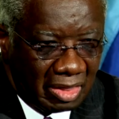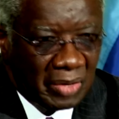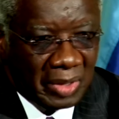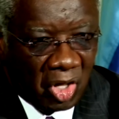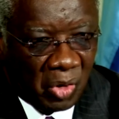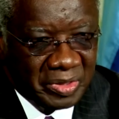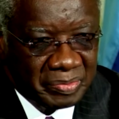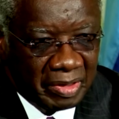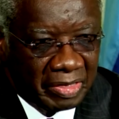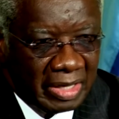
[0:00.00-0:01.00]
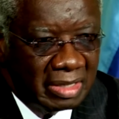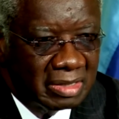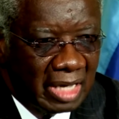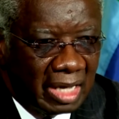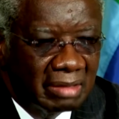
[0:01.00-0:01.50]
there will always be
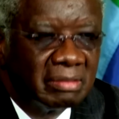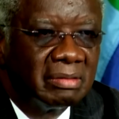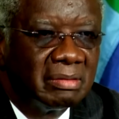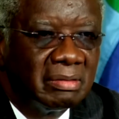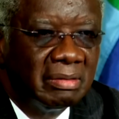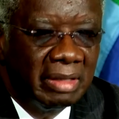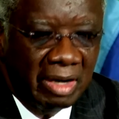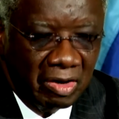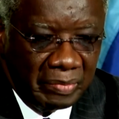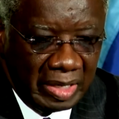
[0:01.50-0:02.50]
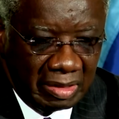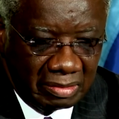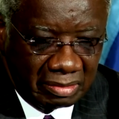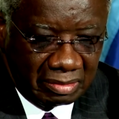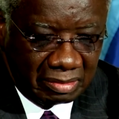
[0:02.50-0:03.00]
things that the
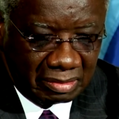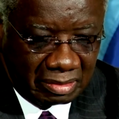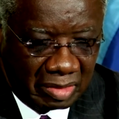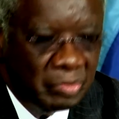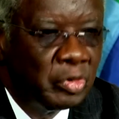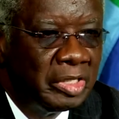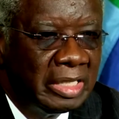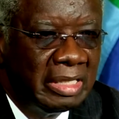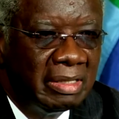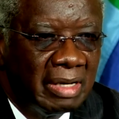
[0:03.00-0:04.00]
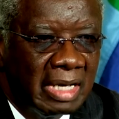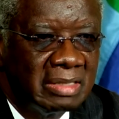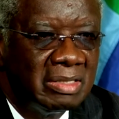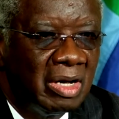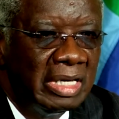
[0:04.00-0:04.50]
Caribbean community
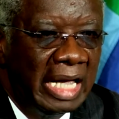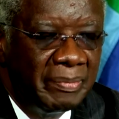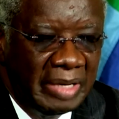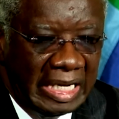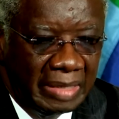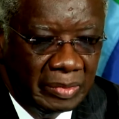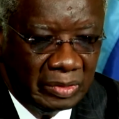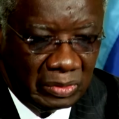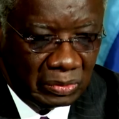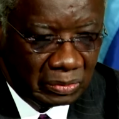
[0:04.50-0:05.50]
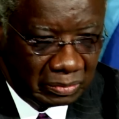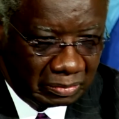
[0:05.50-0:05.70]
has not yet been able to do.